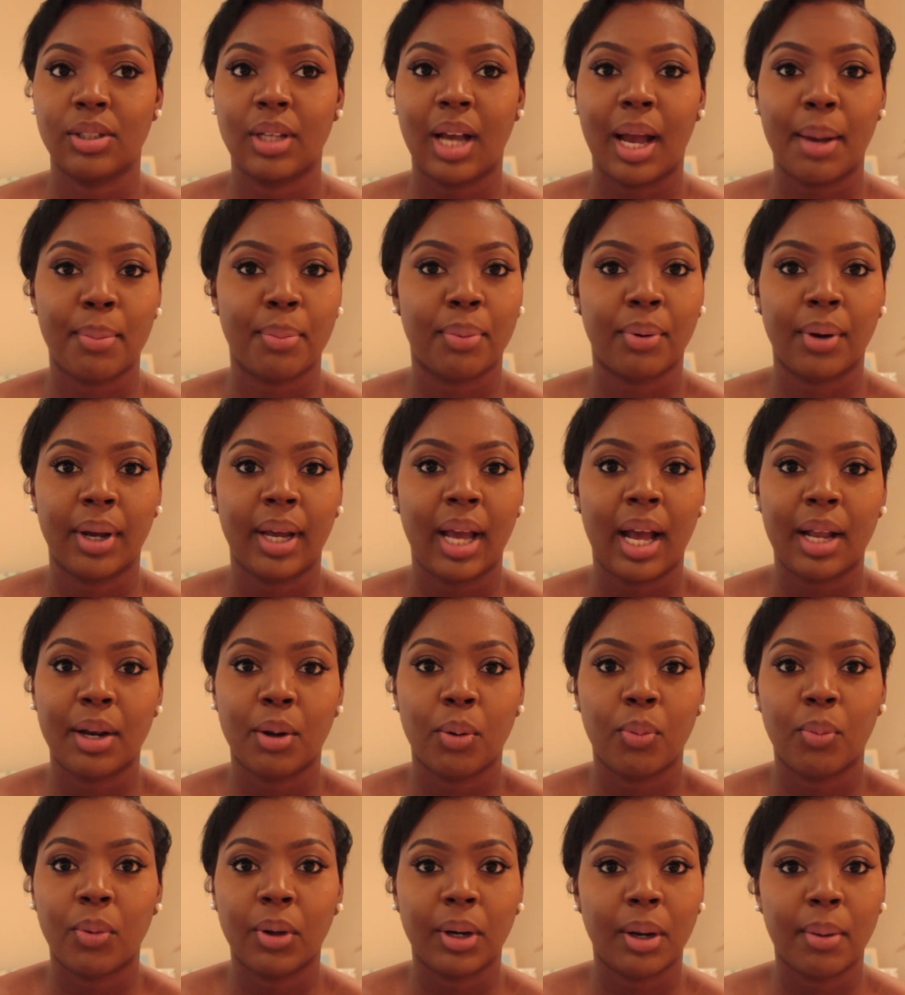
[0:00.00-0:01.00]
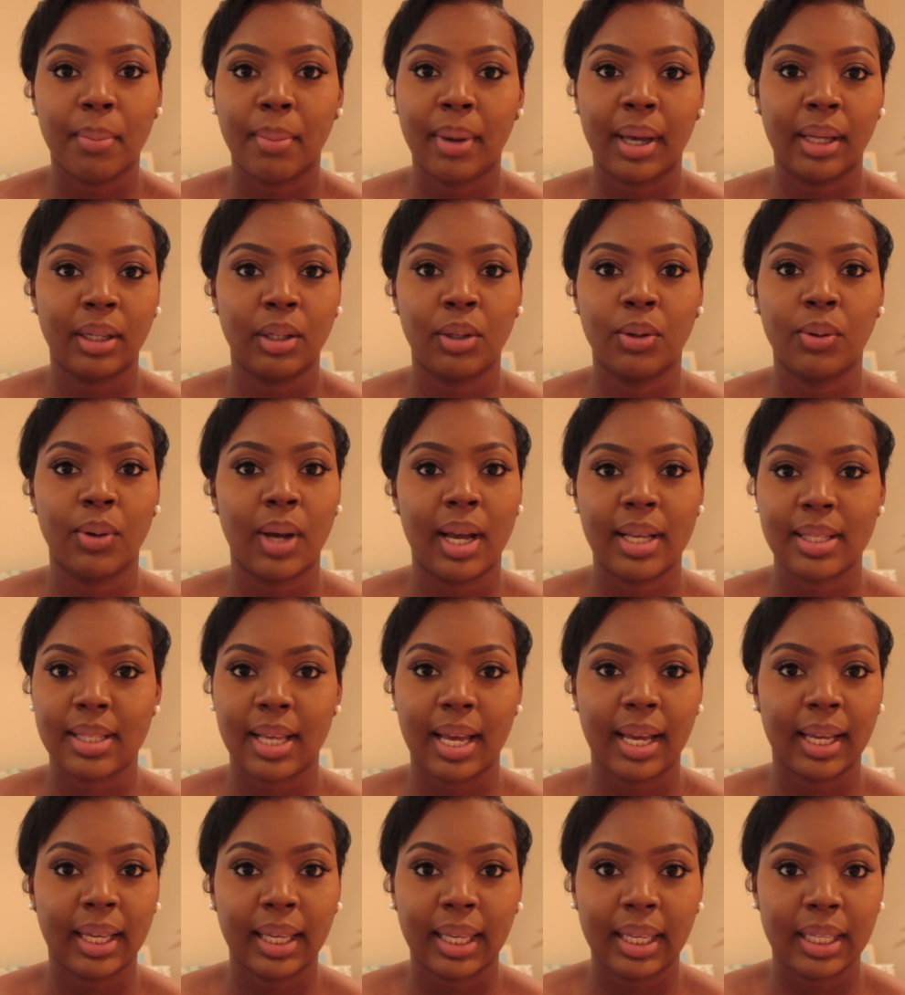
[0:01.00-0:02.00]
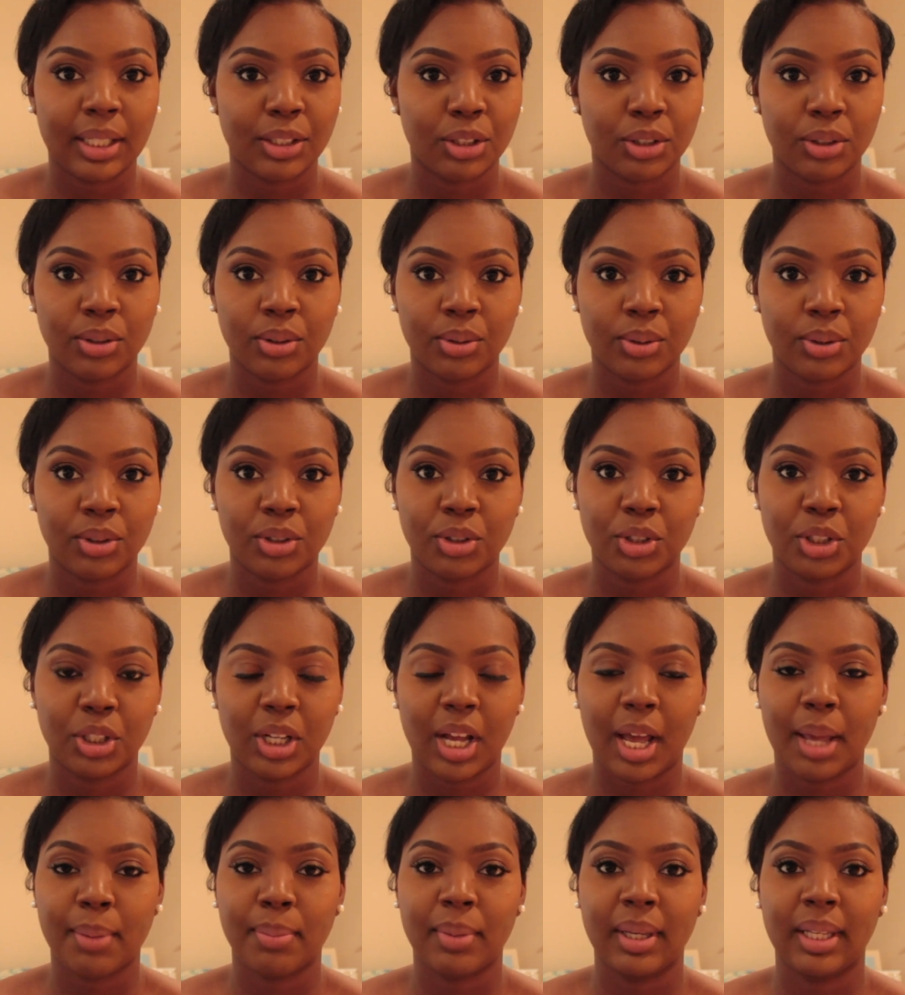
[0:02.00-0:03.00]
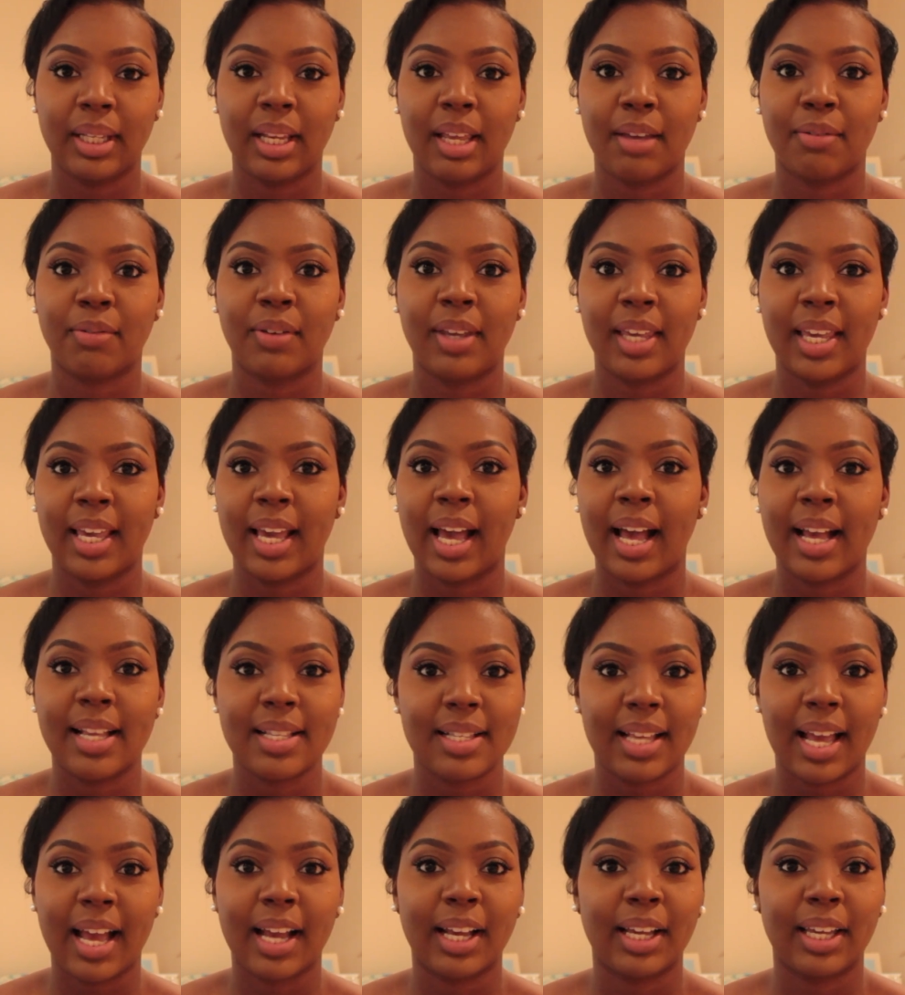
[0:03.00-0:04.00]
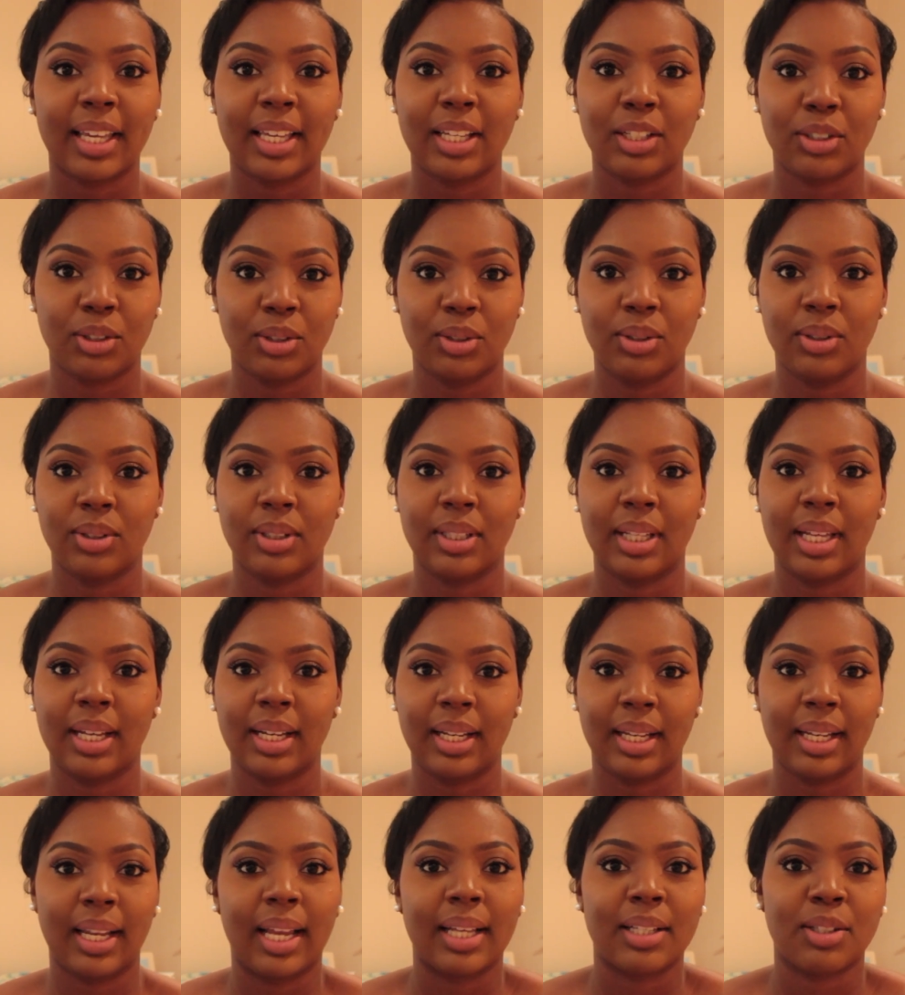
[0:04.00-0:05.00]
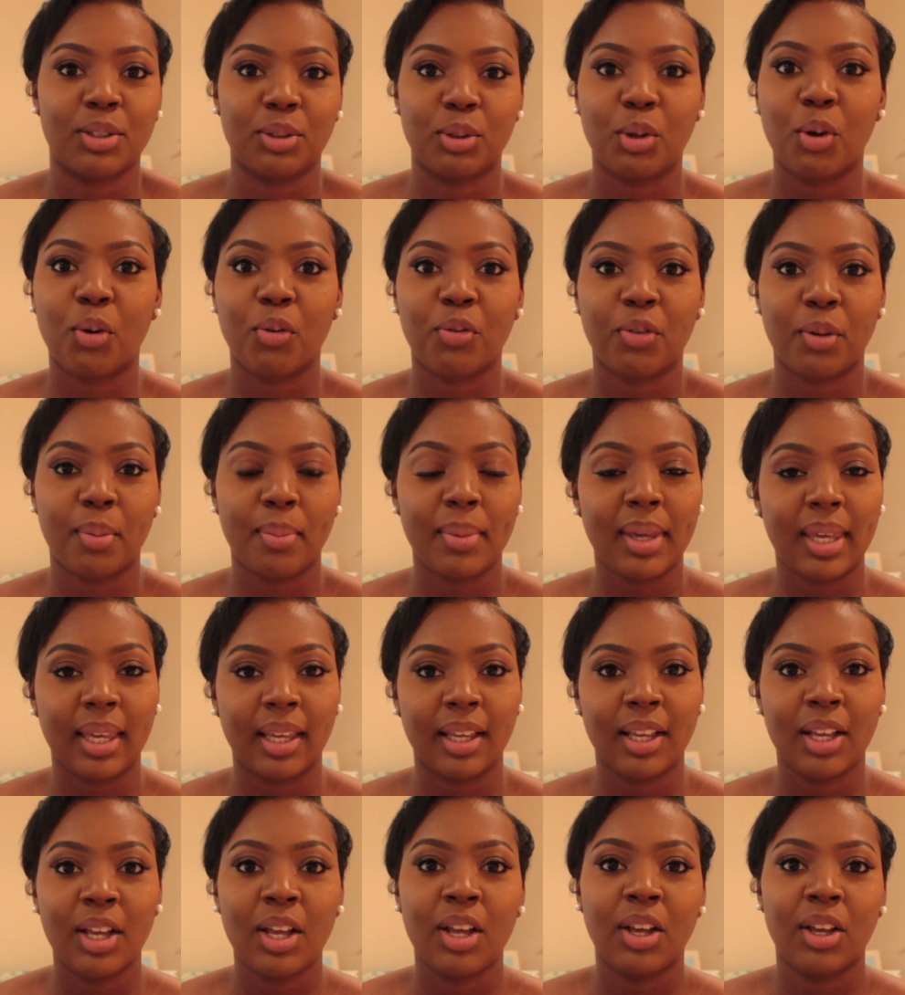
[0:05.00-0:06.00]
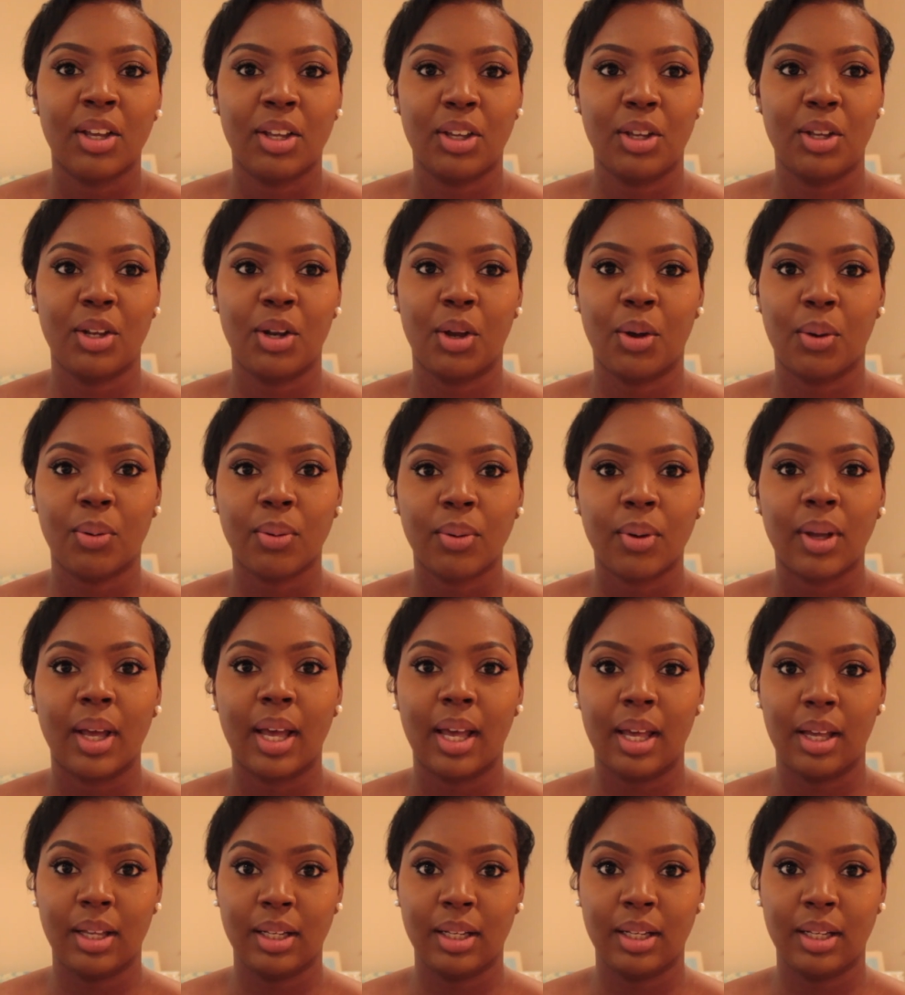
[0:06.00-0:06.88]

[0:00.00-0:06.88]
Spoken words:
I pray, I don't want a man who has anger issues. Do you know what I mean? If he has anger issues, then that's not for me, you know.